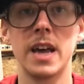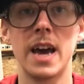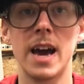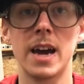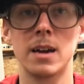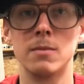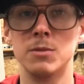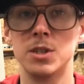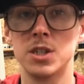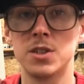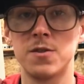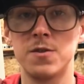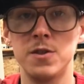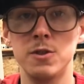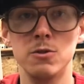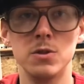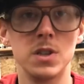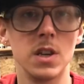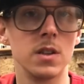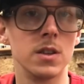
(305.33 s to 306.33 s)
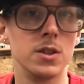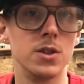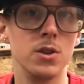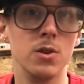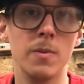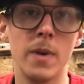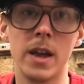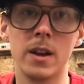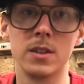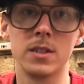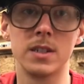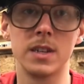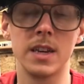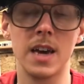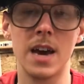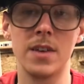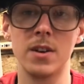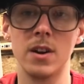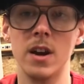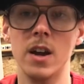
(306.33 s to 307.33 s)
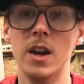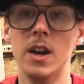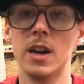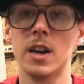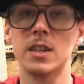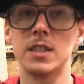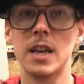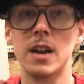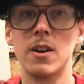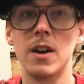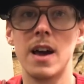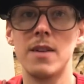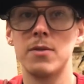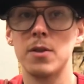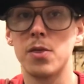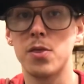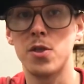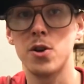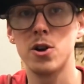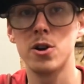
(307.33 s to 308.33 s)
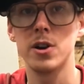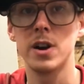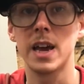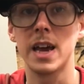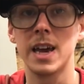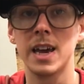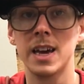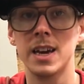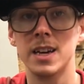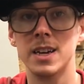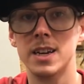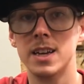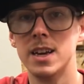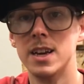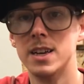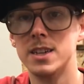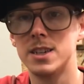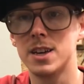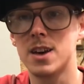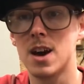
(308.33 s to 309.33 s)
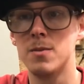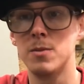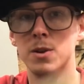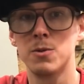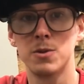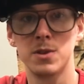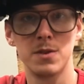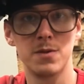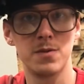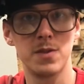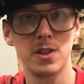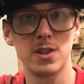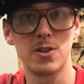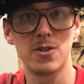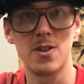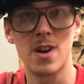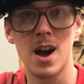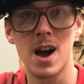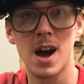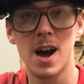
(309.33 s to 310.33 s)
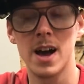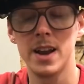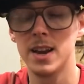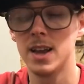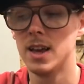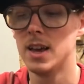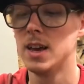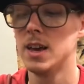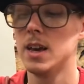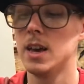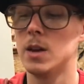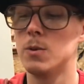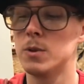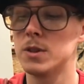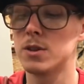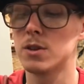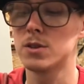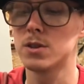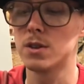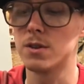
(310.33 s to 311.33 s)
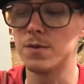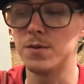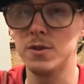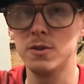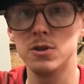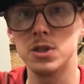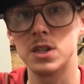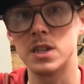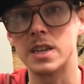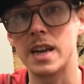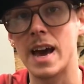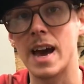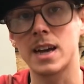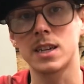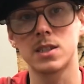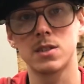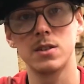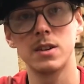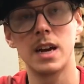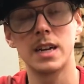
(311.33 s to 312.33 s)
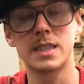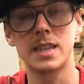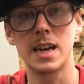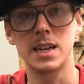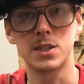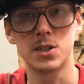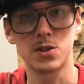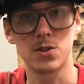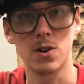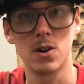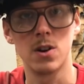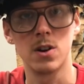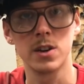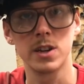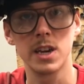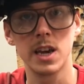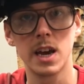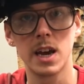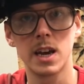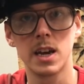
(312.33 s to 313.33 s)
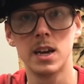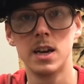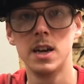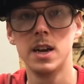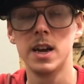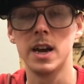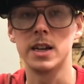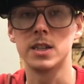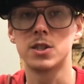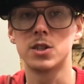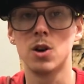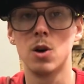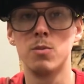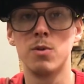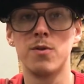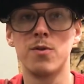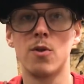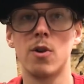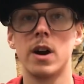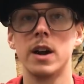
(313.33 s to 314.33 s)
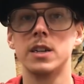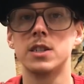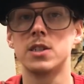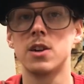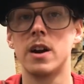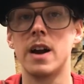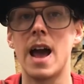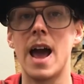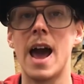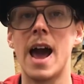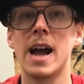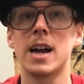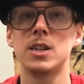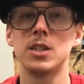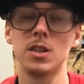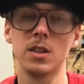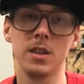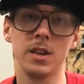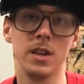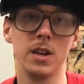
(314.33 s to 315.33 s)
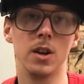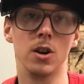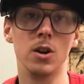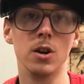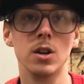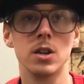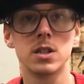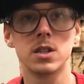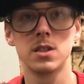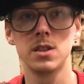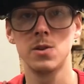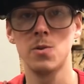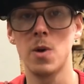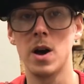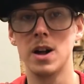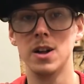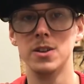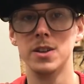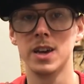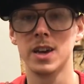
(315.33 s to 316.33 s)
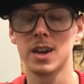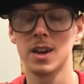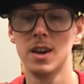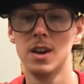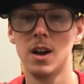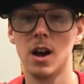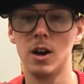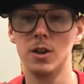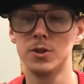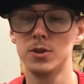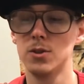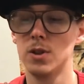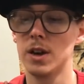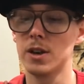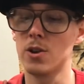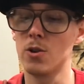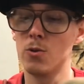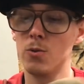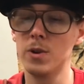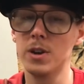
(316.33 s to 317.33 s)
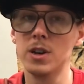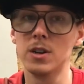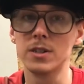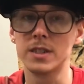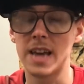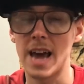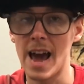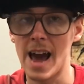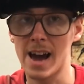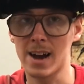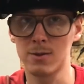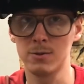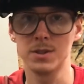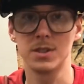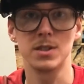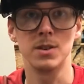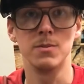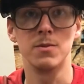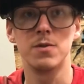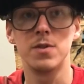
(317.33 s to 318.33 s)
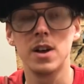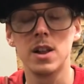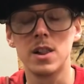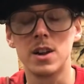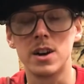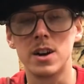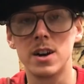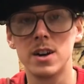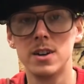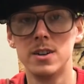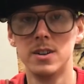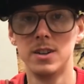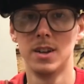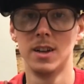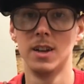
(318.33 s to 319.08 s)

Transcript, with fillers: tack. I'm just fusing the two metals together because I don't have a third hand to come in with a filler rod and with those little fusion tacks, they're not that strong yet. And so before I start actually earnestly welding, I'll do like a real tack with some filler